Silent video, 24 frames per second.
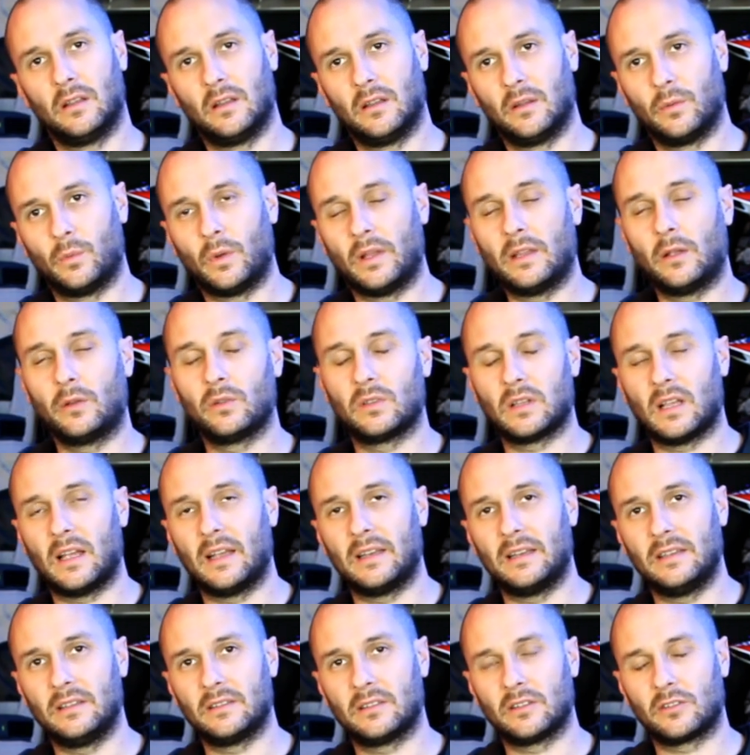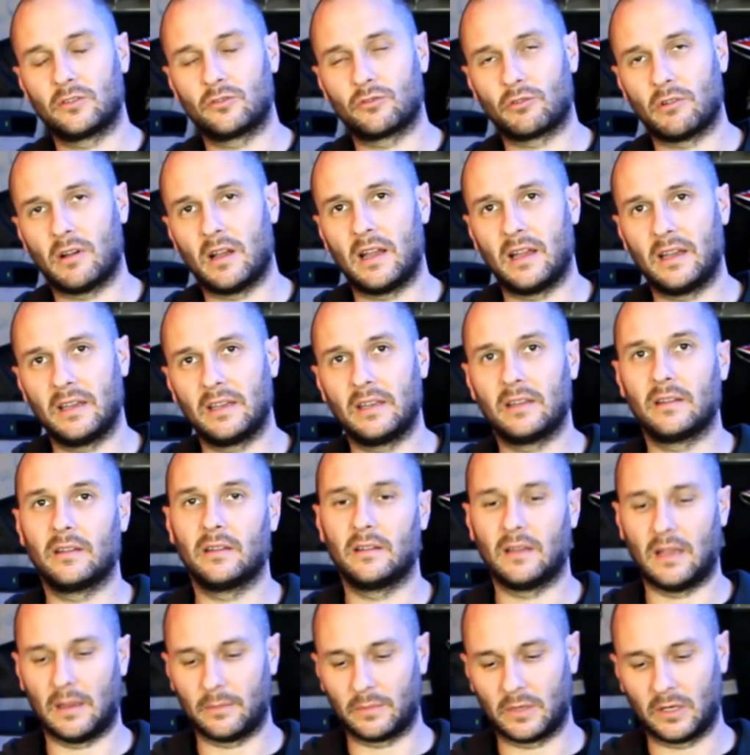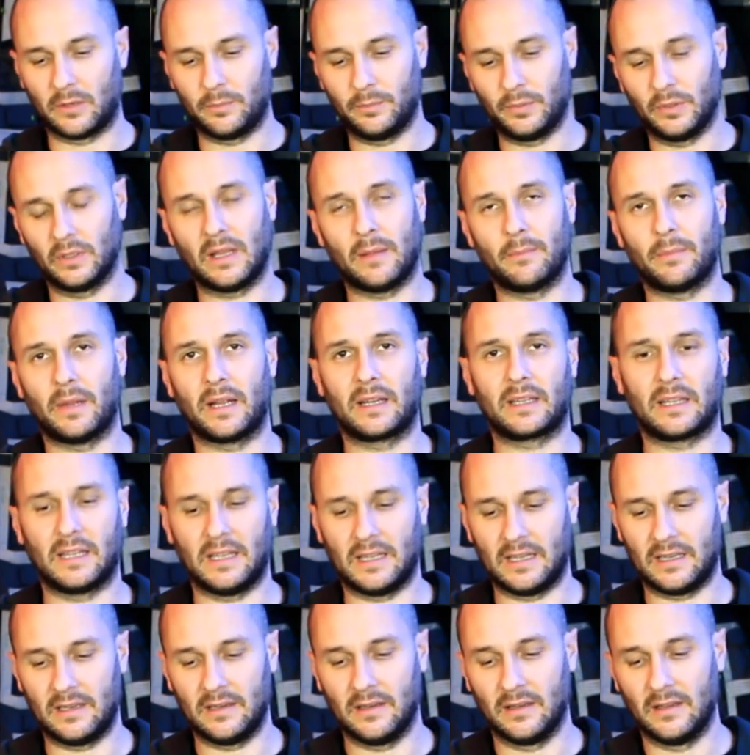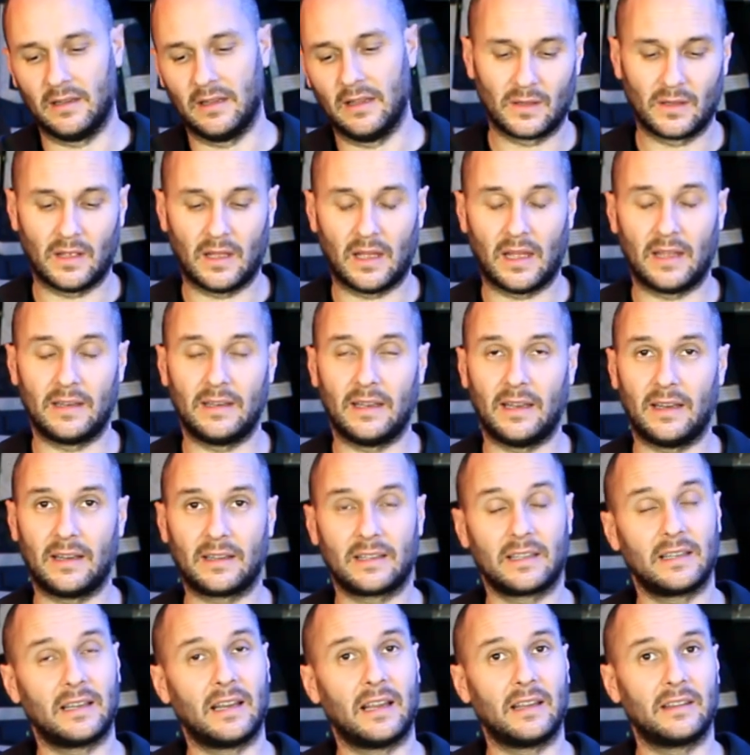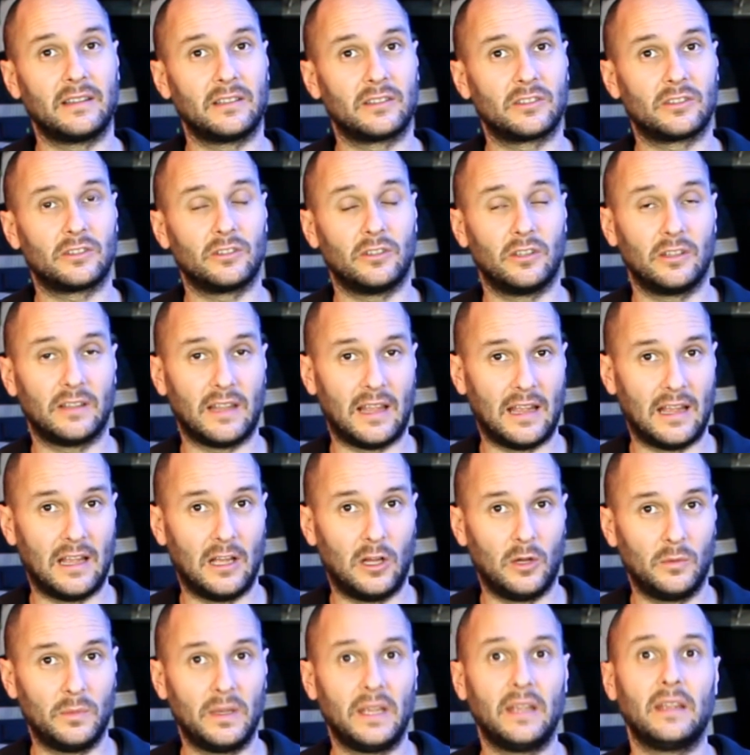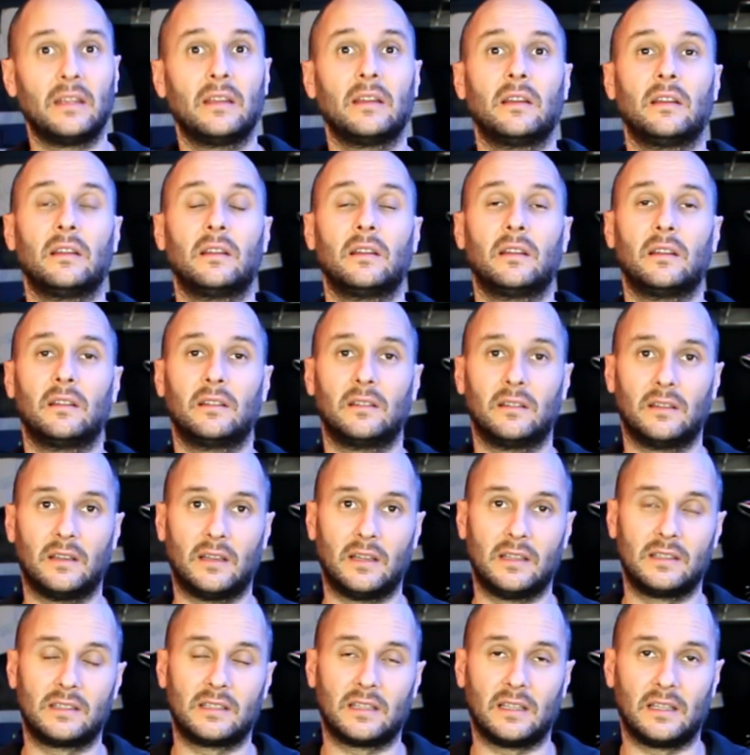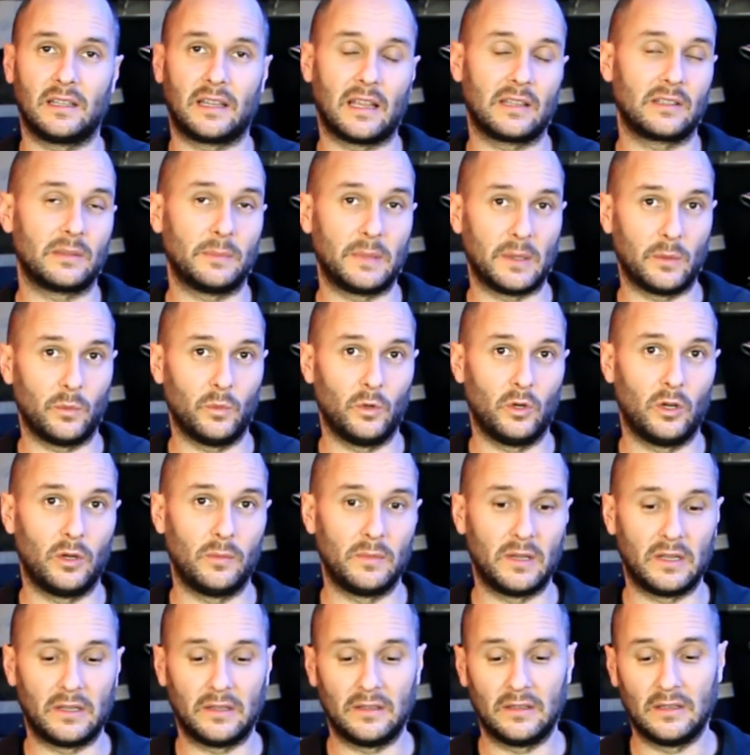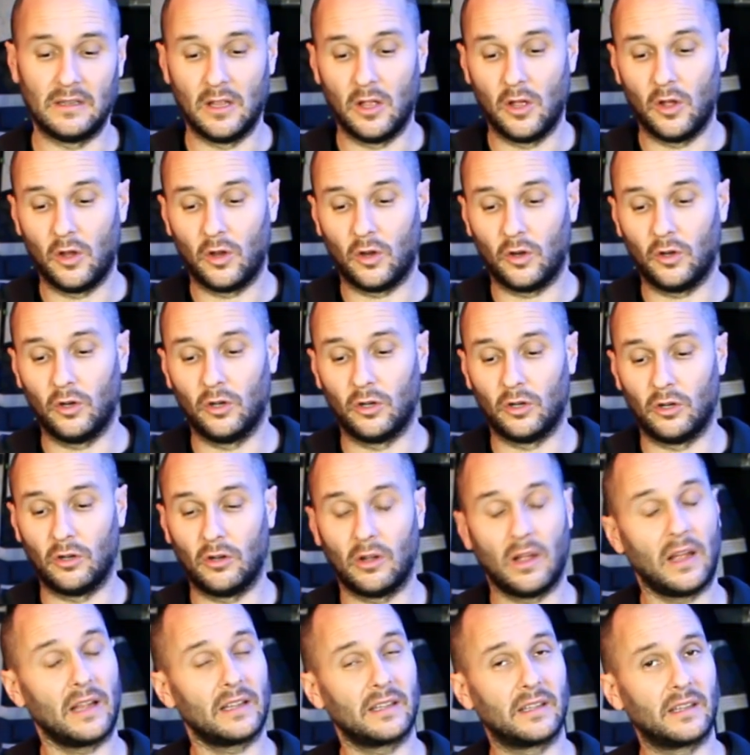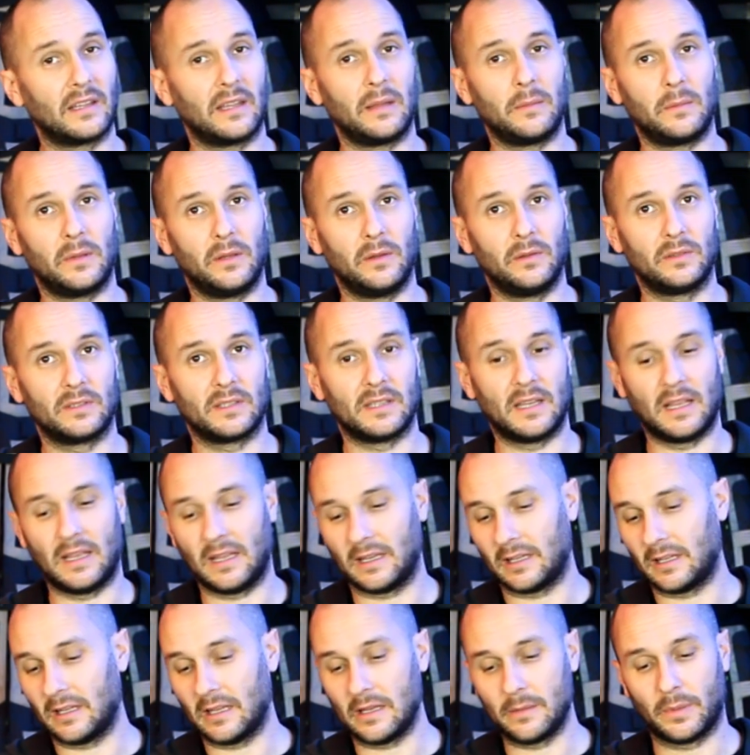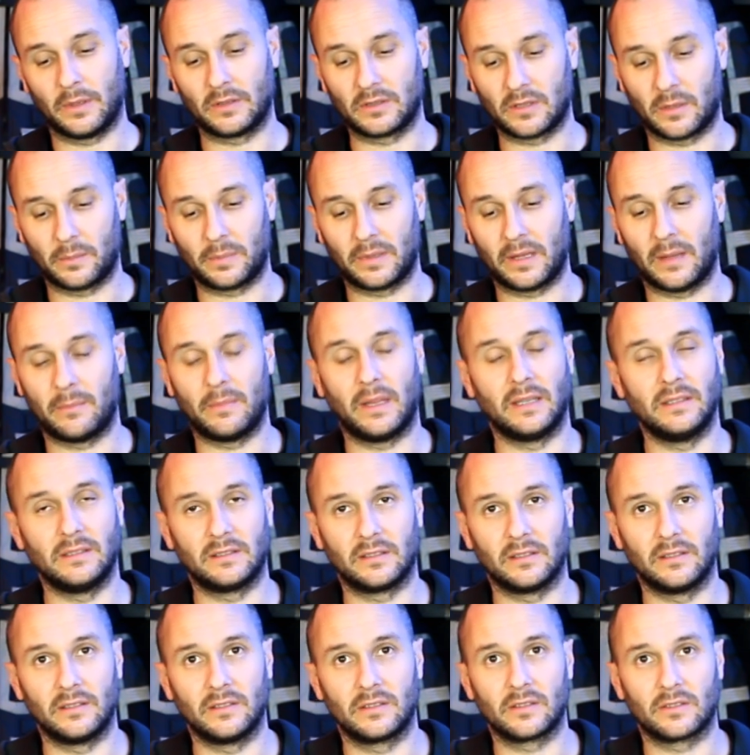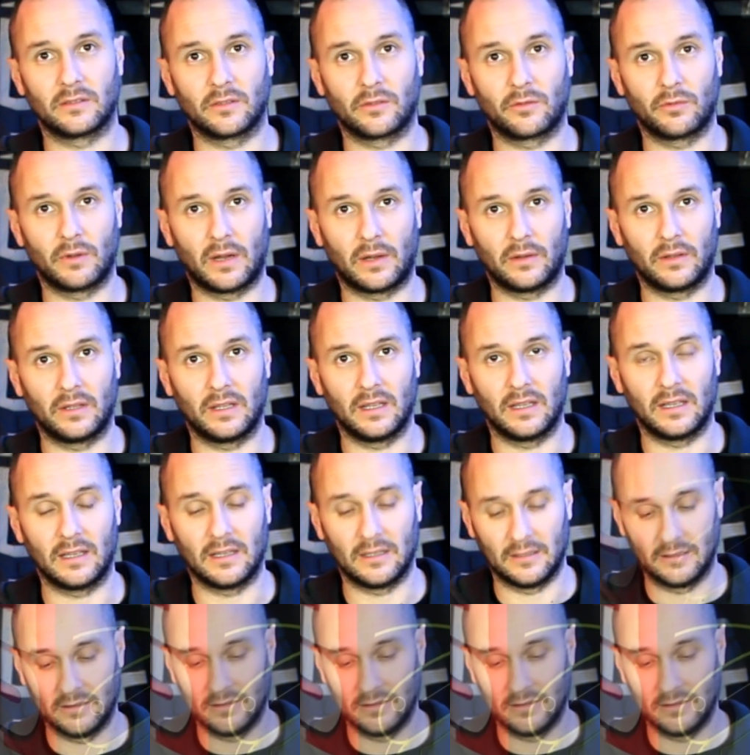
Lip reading: When those linings are dry, I'm going to put them back in, and then I can either store that helmet until it gets a bit warmer, or I can keep using it and keep on top of that maintenance throughout the year.